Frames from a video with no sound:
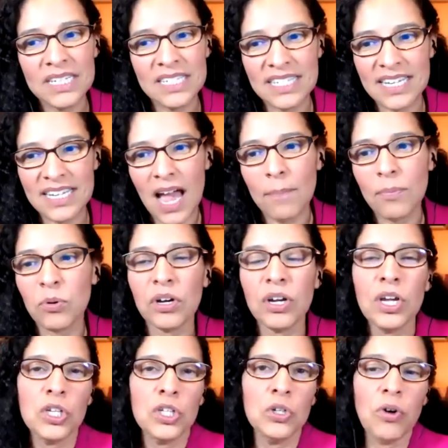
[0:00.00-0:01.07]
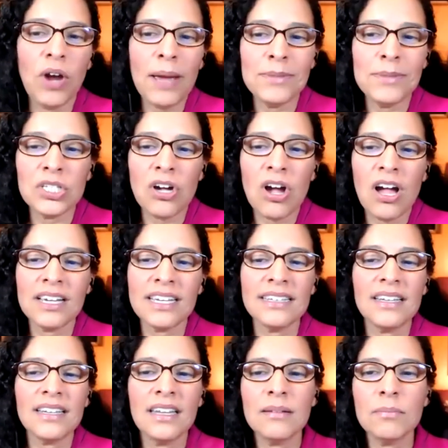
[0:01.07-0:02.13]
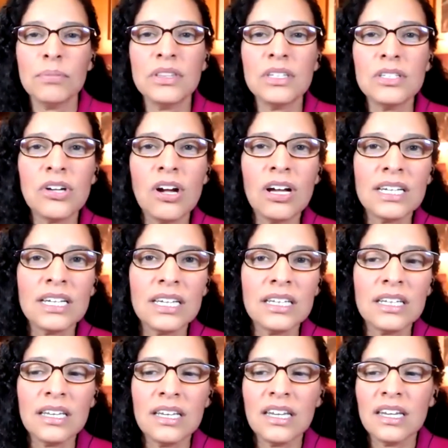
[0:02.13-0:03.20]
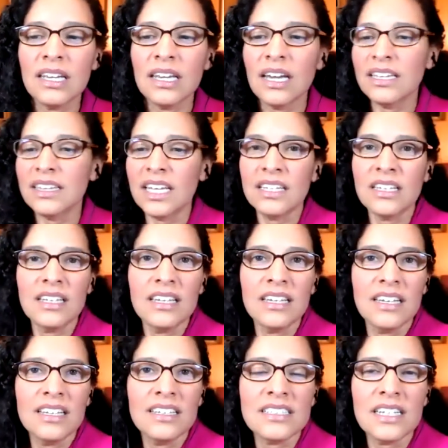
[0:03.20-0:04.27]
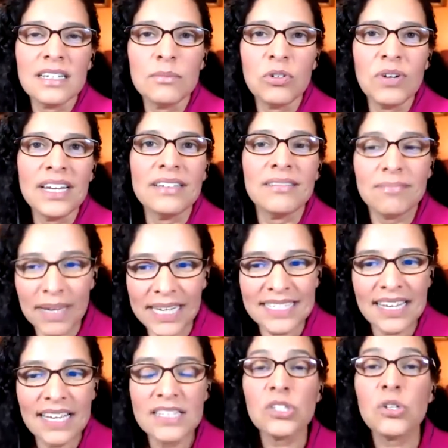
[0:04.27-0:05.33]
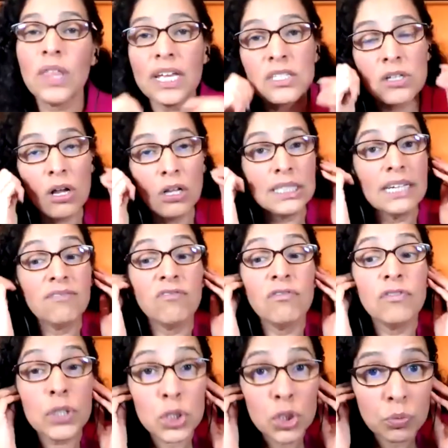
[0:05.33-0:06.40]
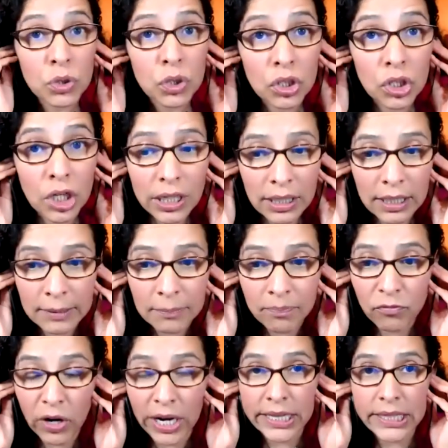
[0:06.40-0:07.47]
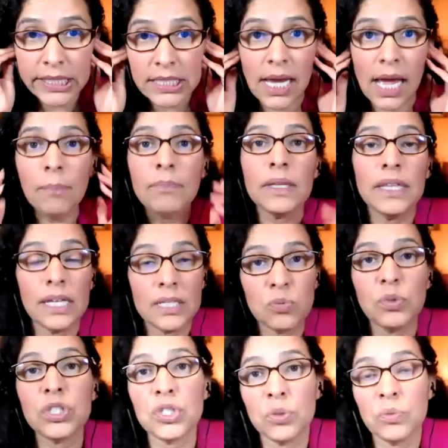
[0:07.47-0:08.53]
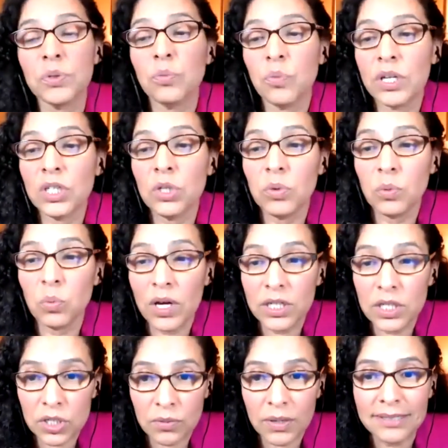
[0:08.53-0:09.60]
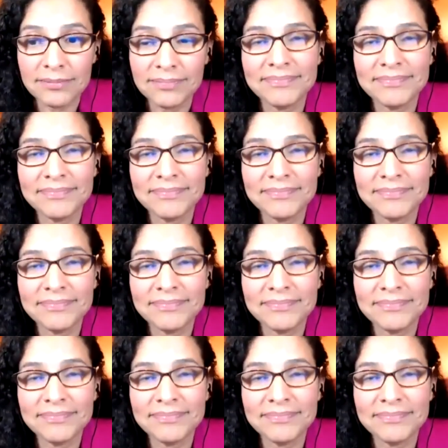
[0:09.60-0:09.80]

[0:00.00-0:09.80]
stop, or you grab the dog and put the dog in and then send them away. Makes sense? So that's called a visual hook right at the top. And that's what you would, when you would want to do it.